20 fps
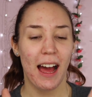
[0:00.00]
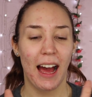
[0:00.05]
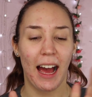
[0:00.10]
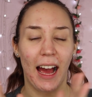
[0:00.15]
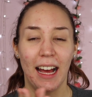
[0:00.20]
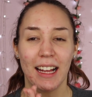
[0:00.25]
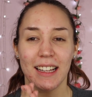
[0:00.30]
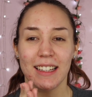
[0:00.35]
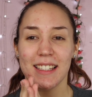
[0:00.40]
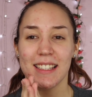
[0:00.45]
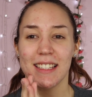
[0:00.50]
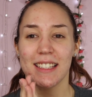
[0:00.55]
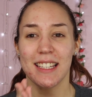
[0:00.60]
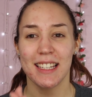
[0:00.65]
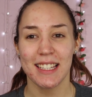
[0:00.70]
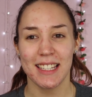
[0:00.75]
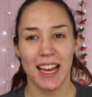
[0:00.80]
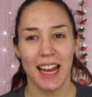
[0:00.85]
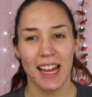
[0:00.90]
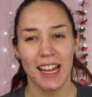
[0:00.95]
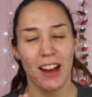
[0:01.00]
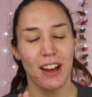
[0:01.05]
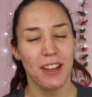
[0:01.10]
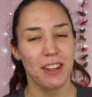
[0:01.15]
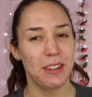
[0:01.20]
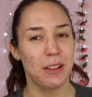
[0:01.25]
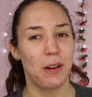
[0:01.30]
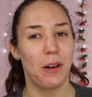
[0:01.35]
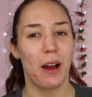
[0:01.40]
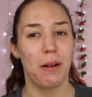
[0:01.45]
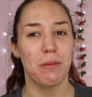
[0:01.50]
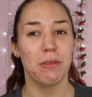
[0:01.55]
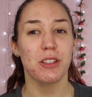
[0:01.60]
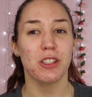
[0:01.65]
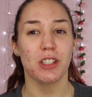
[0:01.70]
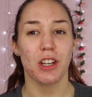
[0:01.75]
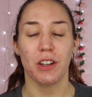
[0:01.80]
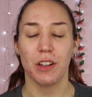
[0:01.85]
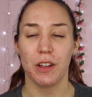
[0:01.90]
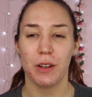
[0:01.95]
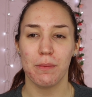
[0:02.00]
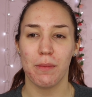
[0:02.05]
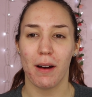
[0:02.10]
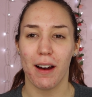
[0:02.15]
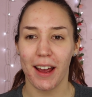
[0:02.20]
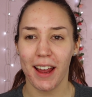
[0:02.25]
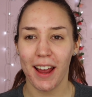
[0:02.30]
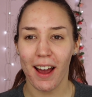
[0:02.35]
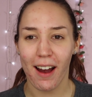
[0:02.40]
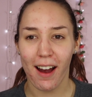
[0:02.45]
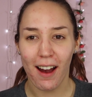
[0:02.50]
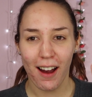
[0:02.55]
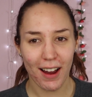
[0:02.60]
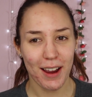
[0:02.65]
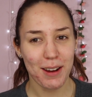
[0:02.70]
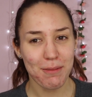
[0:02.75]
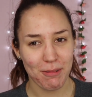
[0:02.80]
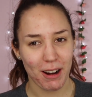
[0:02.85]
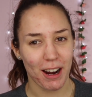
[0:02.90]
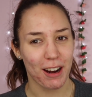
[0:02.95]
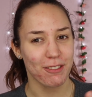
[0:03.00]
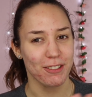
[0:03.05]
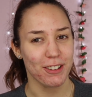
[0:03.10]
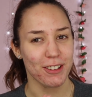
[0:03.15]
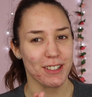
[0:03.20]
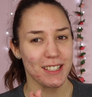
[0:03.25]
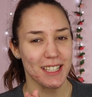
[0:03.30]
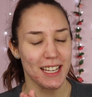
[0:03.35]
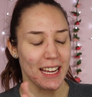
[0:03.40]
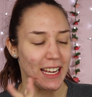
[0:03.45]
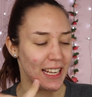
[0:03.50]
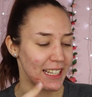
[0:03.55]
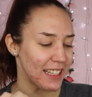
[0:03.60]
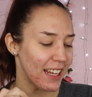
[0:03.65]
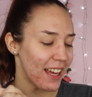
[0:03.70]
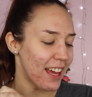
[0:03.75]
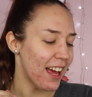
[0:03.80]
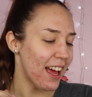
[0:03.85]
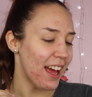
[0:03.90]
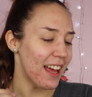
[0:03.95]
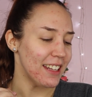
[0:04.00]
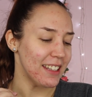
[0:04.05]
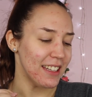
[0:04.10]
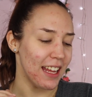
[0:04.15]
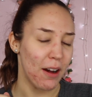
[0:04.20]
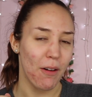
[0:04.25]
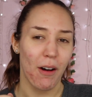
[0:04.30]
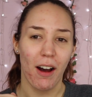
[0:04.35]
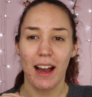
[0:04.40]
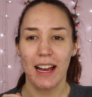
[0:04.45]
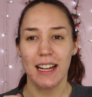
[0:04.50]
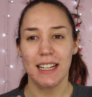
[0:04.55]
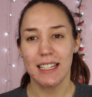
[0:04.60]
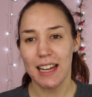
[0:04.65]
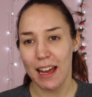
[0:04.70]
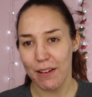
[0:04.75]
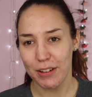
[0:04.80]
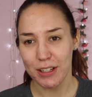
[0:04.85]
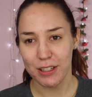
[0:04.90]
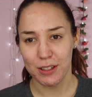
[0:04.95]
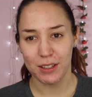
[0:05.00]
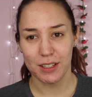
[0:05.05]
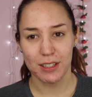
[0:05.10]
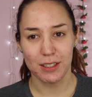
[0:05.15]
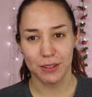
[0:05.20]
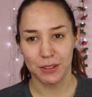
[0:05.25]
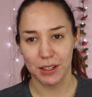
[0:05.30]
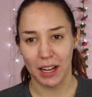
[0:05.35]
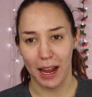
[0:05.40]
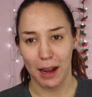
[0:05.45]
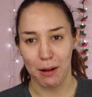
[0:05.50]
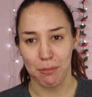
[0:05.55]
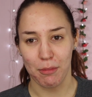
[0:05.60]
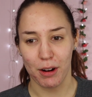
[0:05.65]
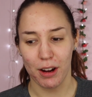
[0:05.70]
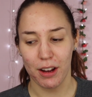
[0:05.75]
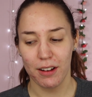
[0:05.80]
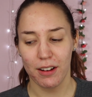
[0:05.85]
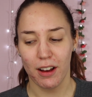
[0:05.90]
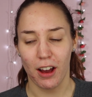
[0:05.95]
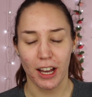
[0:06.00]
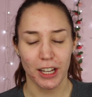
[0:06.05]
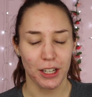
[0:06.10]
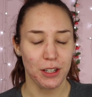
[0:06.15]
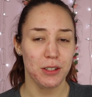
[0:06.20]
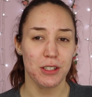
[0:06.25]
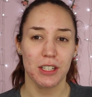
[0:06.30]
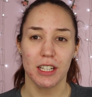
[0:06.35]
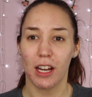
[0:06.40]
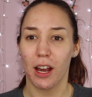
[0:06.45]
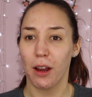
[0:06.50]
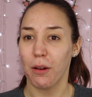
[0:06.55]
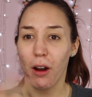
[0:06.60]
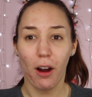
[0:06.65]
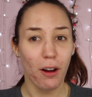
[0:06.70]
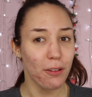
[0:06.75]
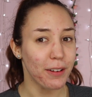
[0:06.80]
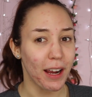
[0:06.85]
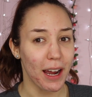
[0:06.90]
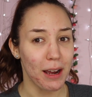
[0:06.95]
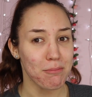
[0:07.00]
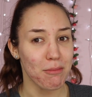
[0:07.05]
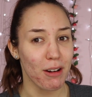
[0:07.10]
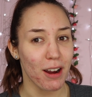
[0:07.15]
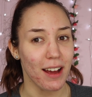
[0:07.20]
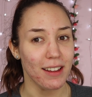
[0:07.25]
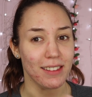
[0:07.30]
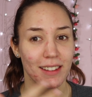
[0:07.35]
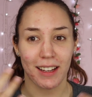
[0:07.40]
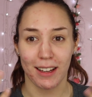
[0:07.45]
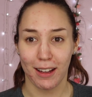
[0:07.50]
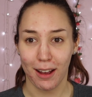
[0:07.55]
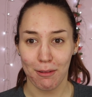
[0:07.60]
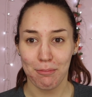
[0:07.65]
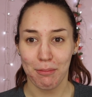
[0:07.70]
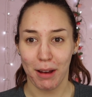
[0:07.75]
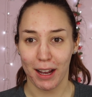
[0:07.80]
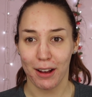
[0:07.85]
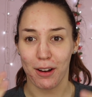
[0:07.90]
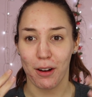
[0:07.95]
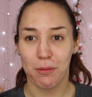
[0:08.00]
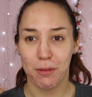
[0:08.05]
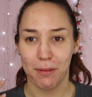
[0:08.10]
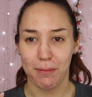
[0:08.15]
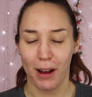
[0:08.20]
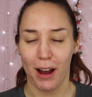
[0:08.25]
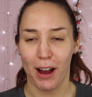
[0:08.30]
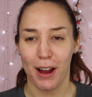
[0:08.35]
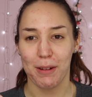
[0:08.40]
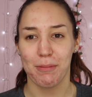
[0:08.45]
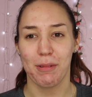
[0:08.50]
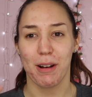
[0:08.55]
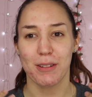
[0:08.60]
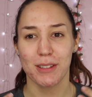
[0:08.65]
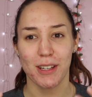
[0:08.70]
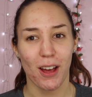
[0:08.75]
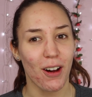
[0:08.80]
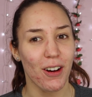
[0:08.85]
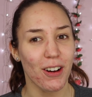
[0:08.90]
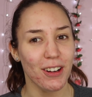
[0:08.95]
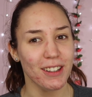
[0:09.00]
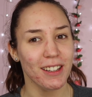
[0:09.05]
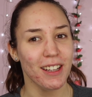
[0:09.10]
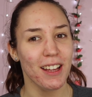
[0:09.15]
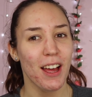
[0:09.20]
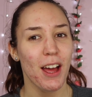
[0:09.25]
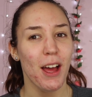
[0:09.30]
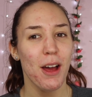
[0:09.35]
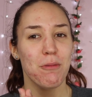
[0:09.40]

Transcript: And today I thought I would show you my eyebrow routine. Now I never do this on camera. I usually go off camera and then come back on with my eyebrows on.